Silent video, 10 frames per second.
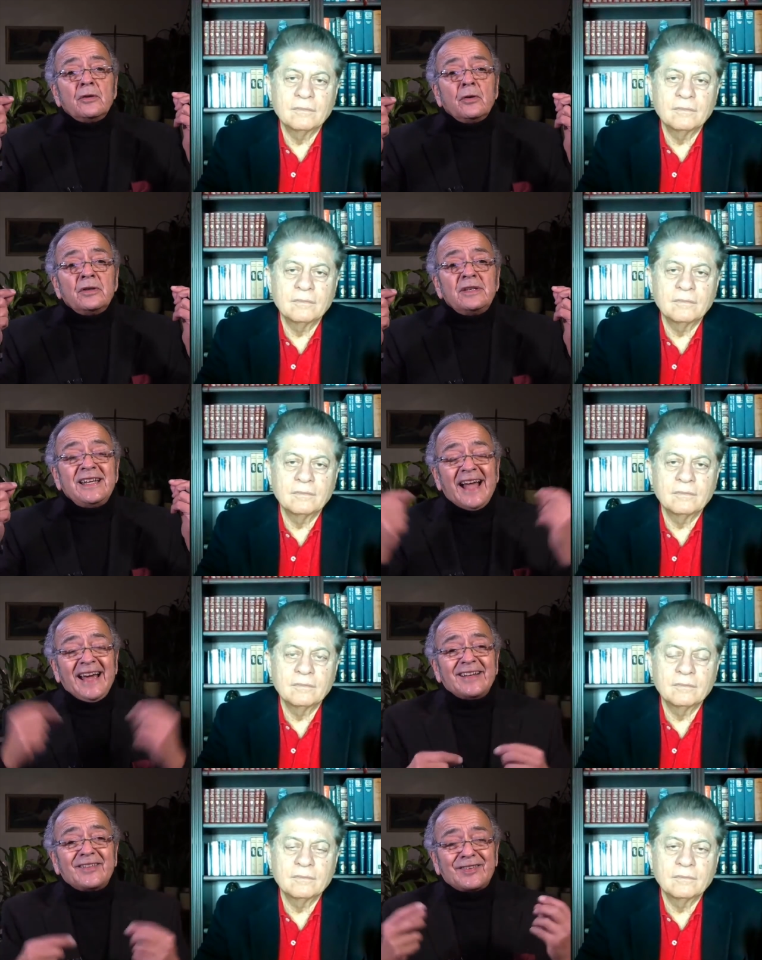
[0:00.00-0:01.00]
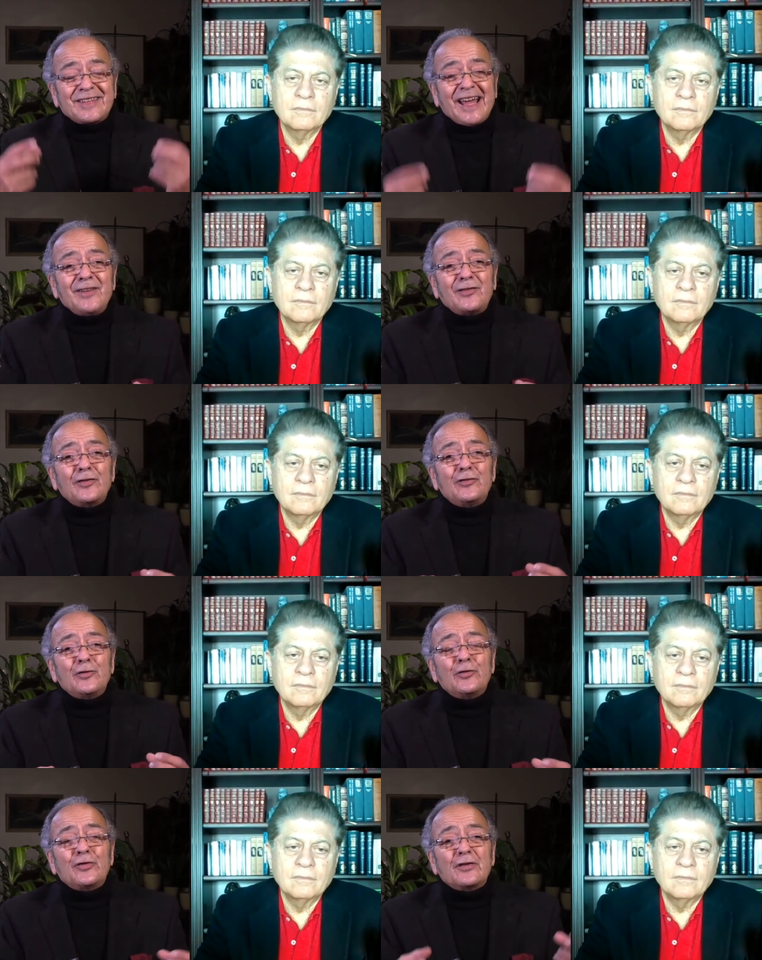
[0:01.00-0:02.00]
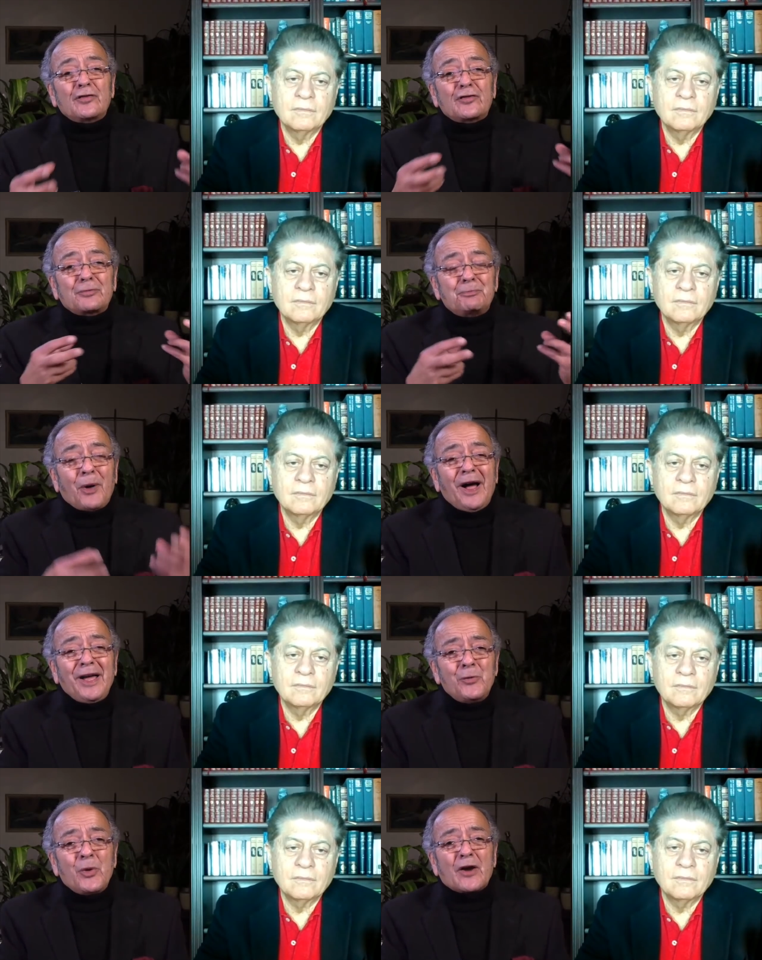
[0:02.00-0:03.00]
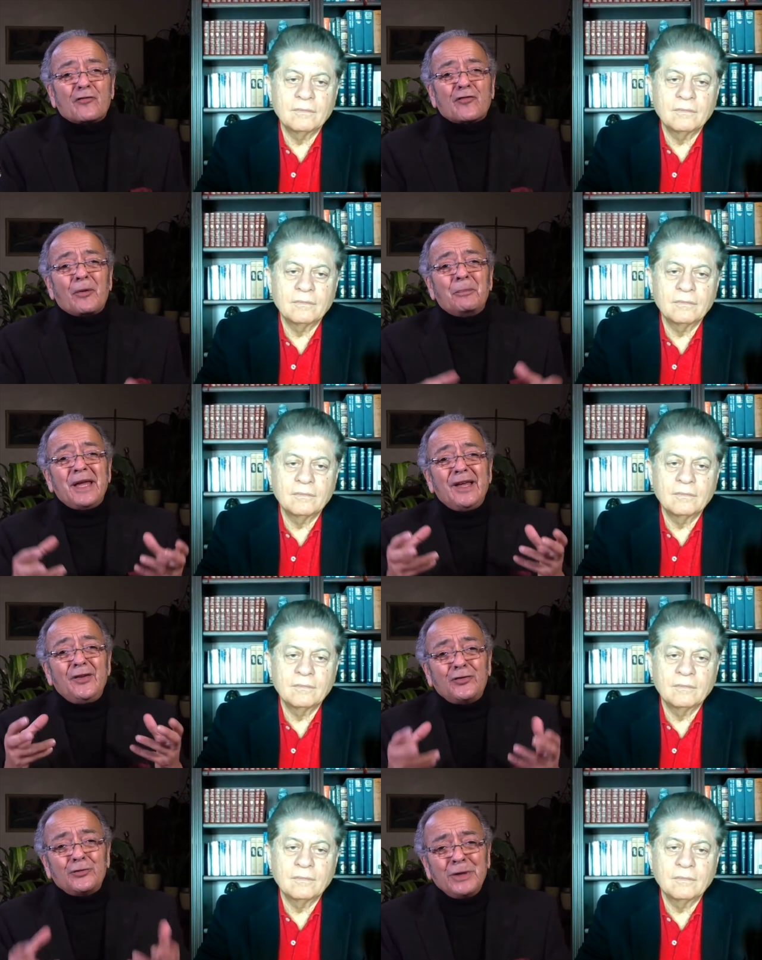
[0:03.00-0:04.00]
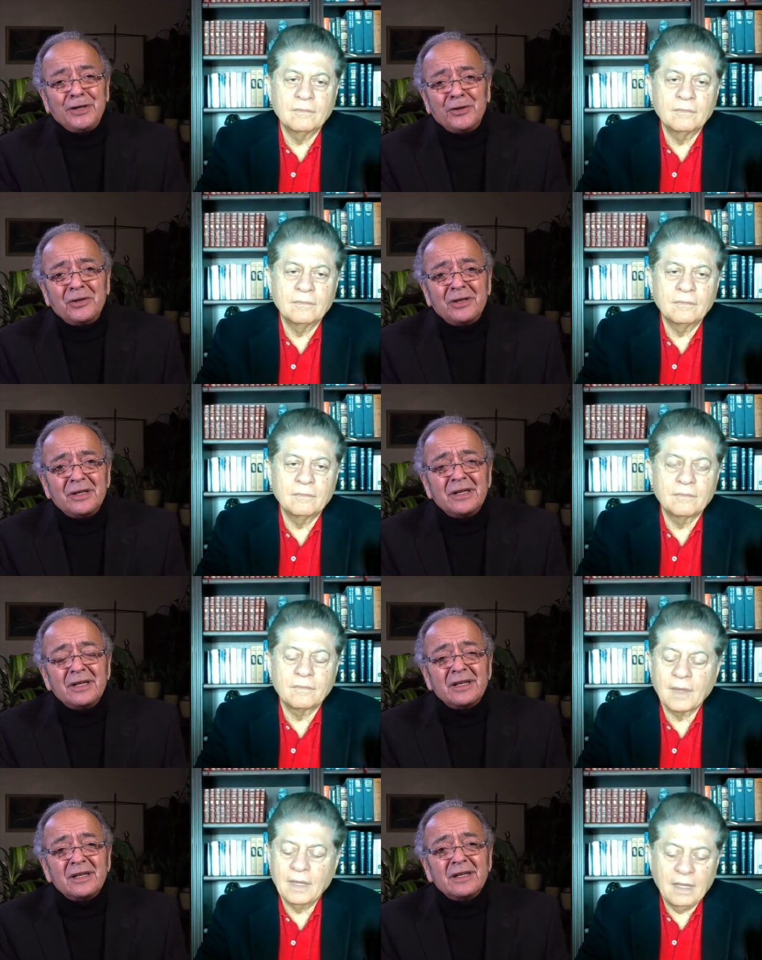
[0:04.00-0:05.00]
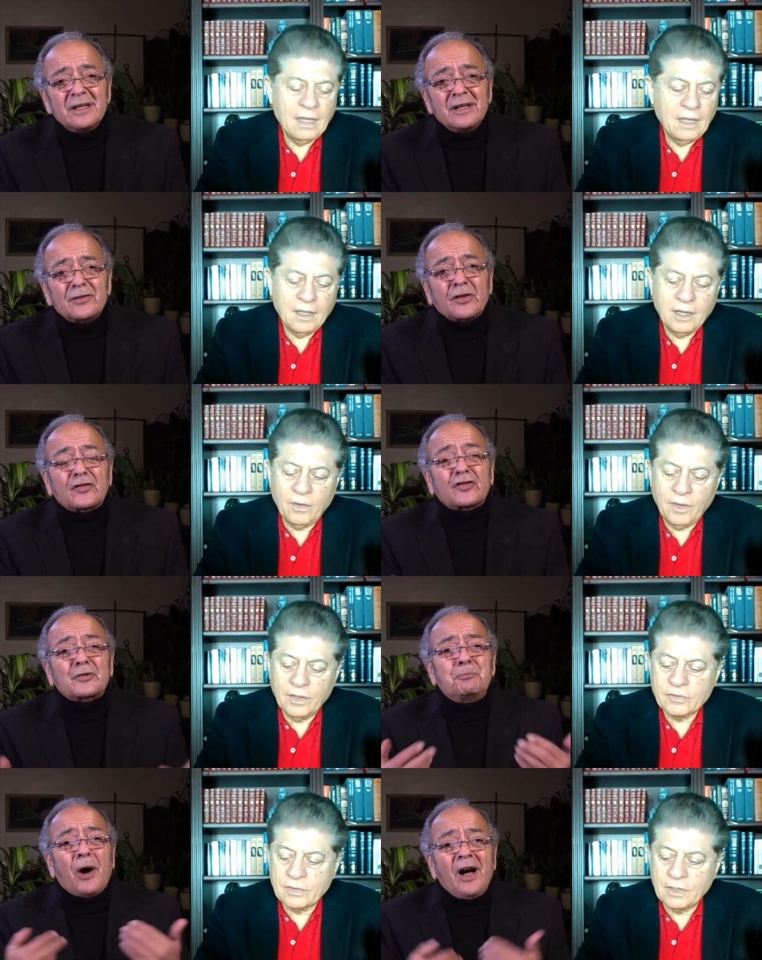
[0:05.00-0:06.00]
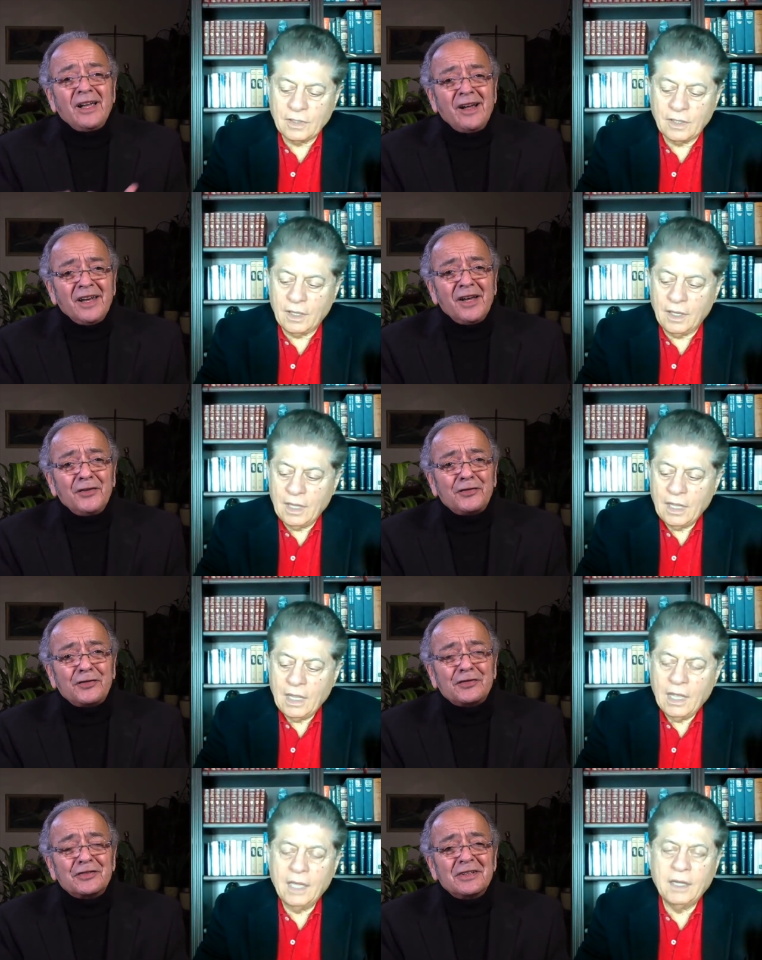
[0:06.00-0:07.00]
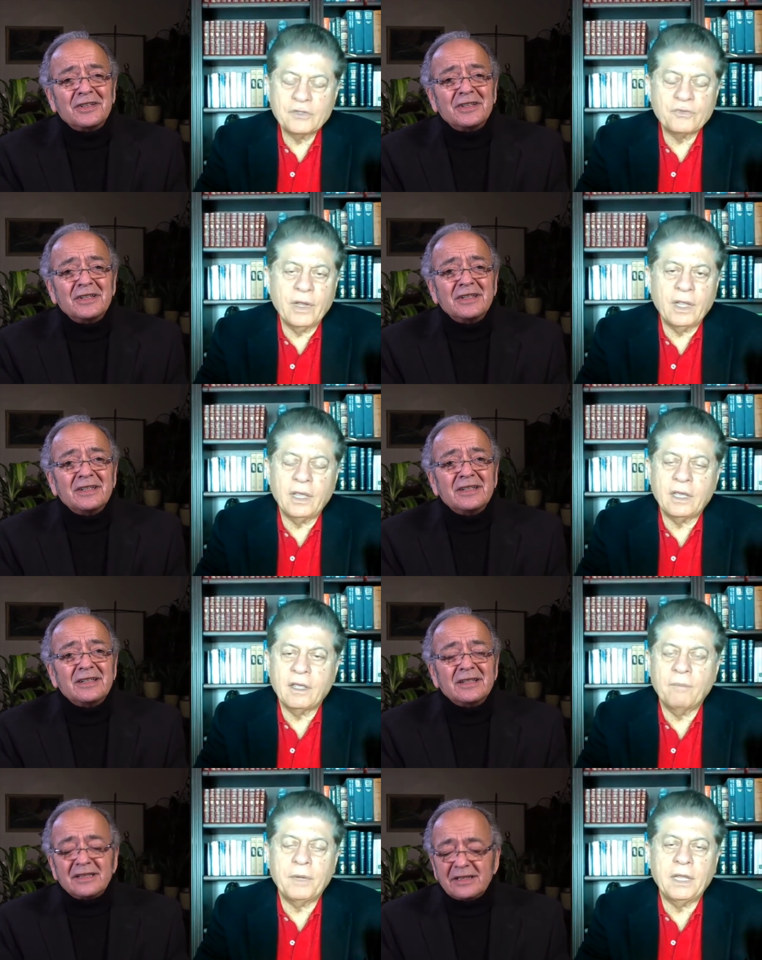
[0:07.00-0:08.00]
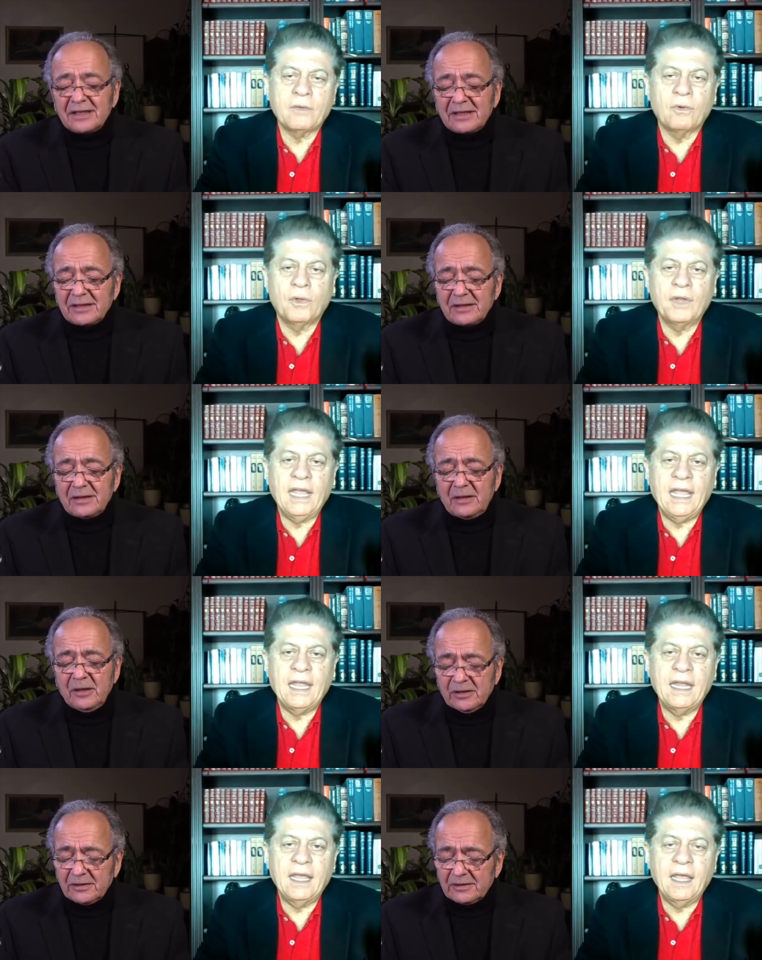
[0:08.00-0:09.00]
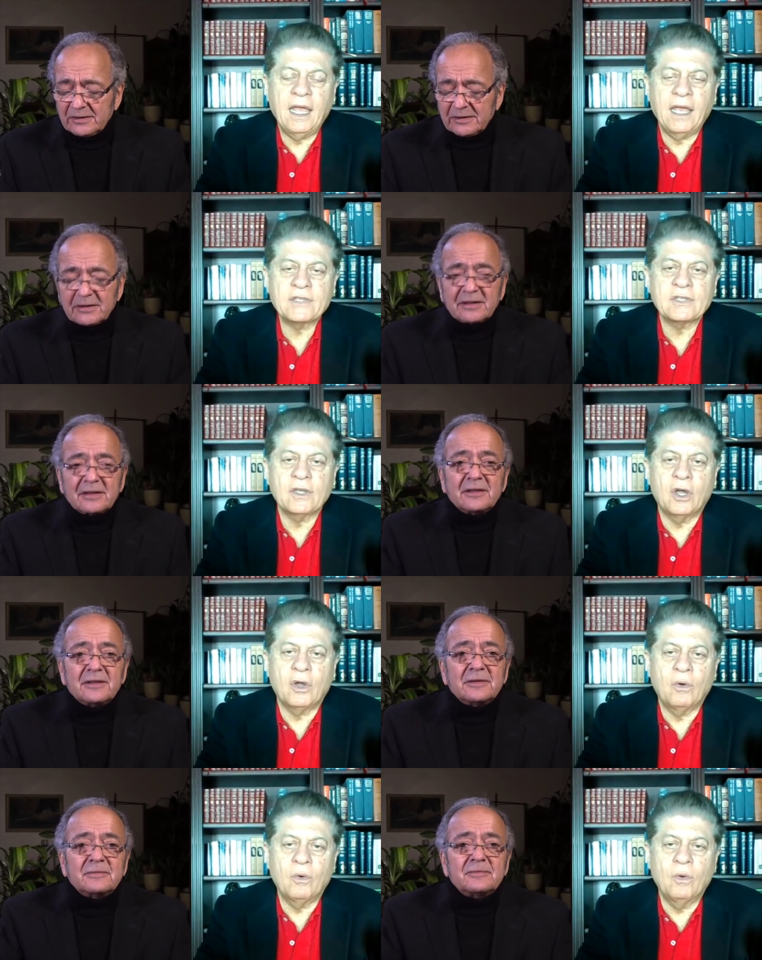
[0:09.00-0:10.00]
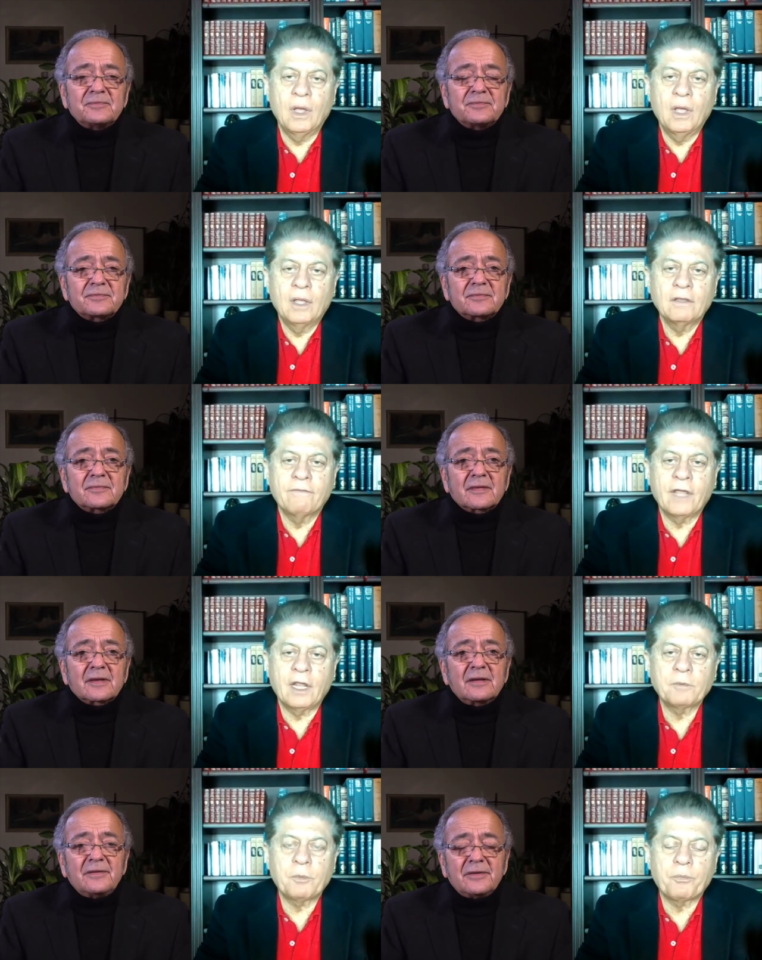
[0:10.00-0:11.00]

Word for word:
Speaker 1: the United States is using spyware from Israel to
Speaker 2: you know, spy it, on us. An Israeli company called N S O developed a